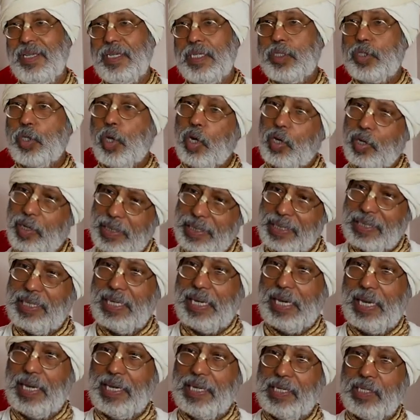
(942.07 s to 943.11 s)
It's already
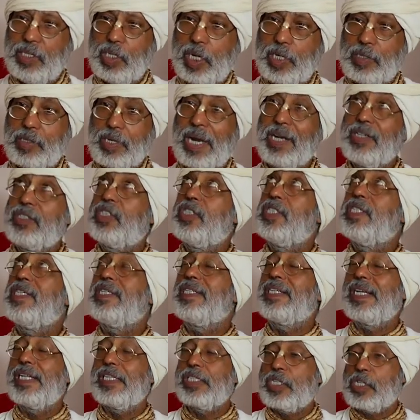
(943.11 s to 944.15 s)
there in the
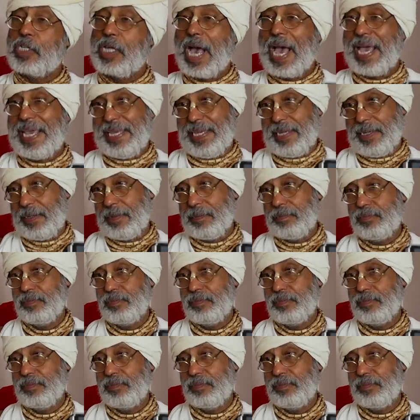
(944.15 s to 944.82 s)
transcendental sky.